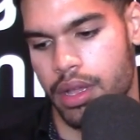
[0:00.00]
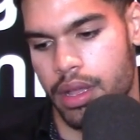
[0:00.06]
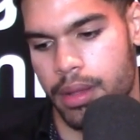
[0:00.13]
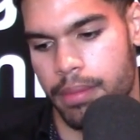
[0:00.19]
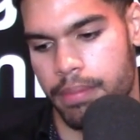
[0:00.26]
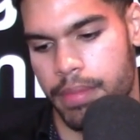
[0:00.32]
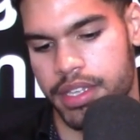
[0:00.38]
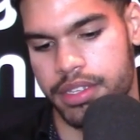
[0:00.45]

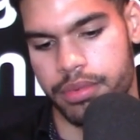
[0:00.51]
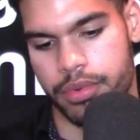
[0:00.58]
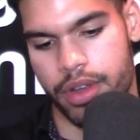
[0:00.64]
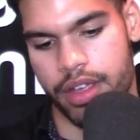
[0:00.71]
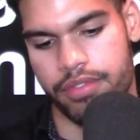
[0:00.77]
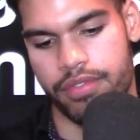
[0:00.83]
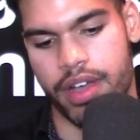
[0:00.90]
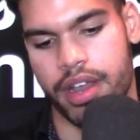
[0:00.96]
um, made some
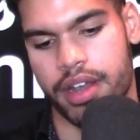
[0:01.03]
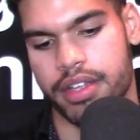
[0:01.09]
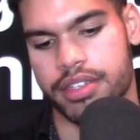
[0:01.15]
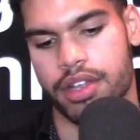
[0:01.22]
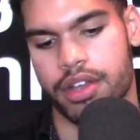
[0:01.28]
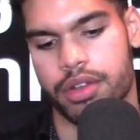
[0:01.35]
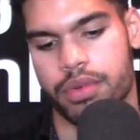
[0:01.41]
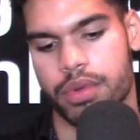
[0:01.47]
great findings
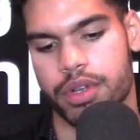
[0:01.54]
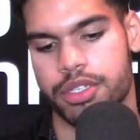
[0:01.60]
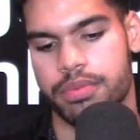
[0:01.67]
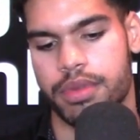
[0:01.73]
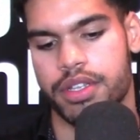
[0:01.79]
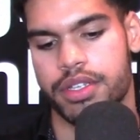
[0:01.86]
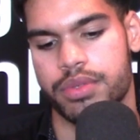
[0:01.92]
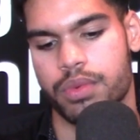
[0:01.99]
on
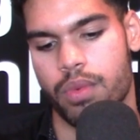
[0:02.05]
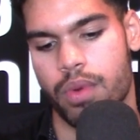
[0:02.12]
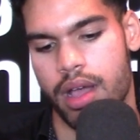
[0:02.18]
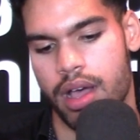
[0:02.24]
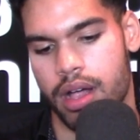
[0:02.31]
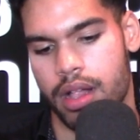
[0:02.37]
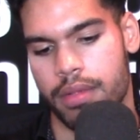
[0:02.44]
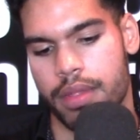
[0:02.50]
enrichment as
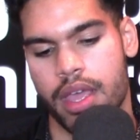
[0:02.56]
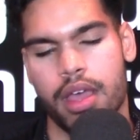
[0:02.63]
well.